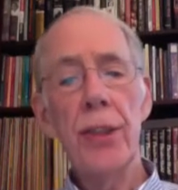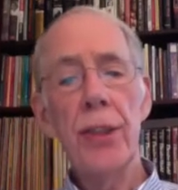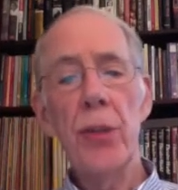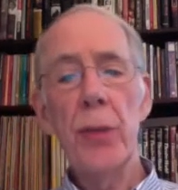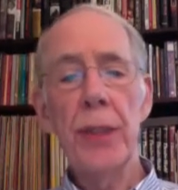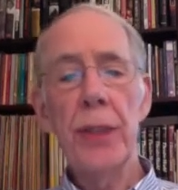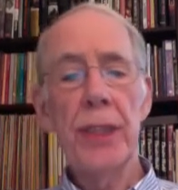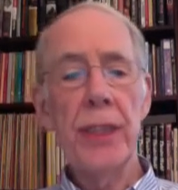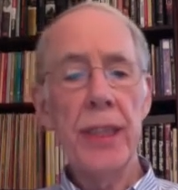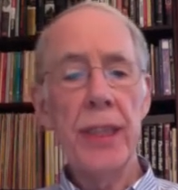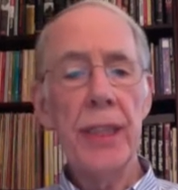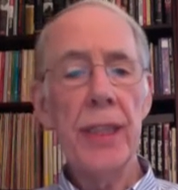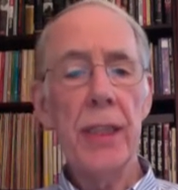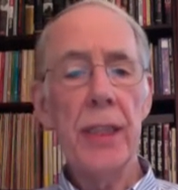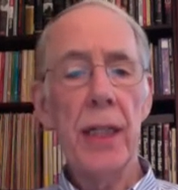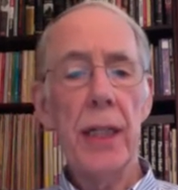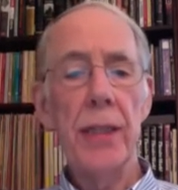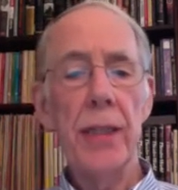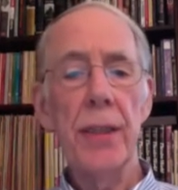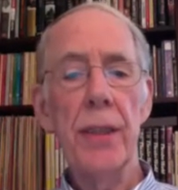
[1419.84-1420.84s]
assist
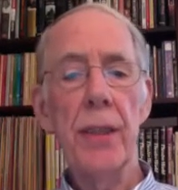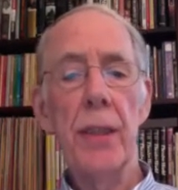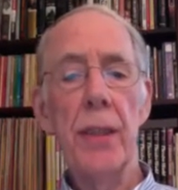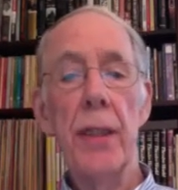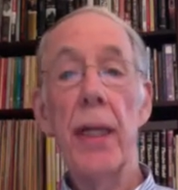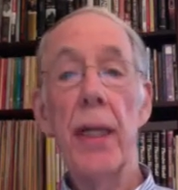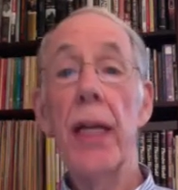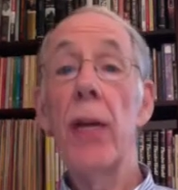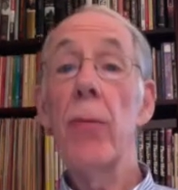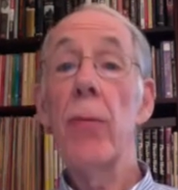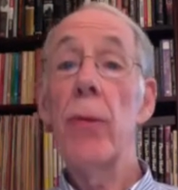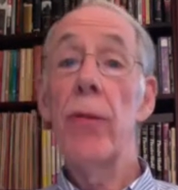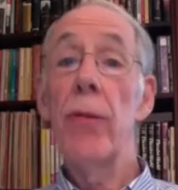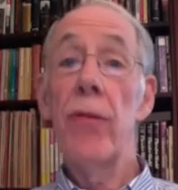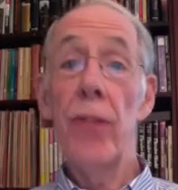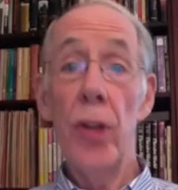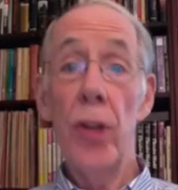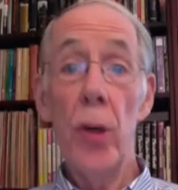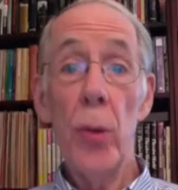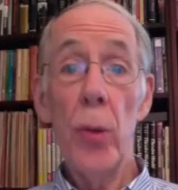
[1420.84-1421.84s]
us in
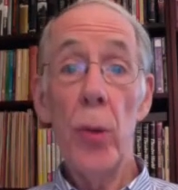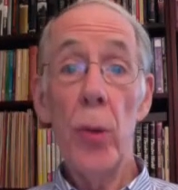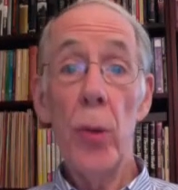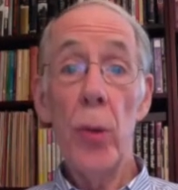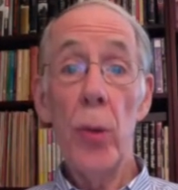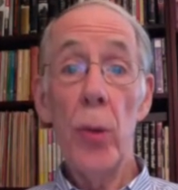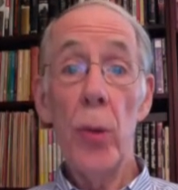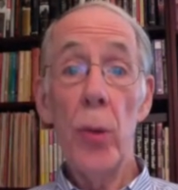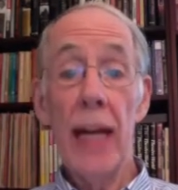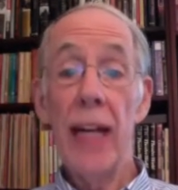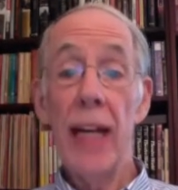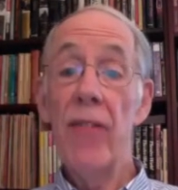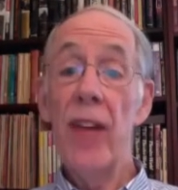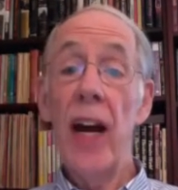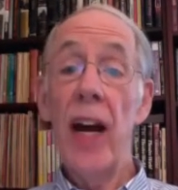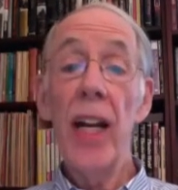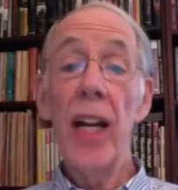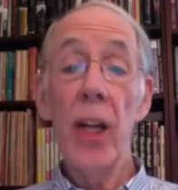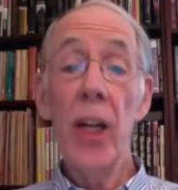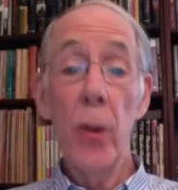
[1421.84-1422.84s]
reviewing and
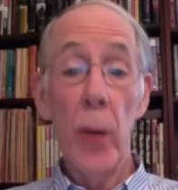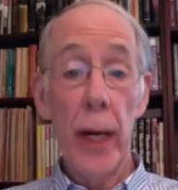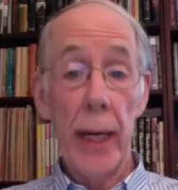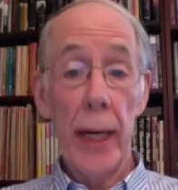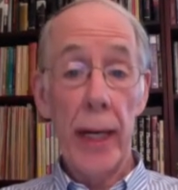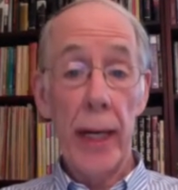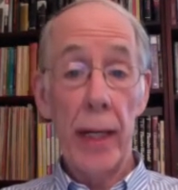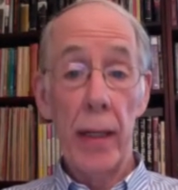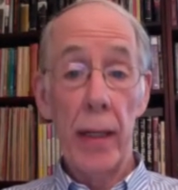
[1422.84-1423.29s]
evaluating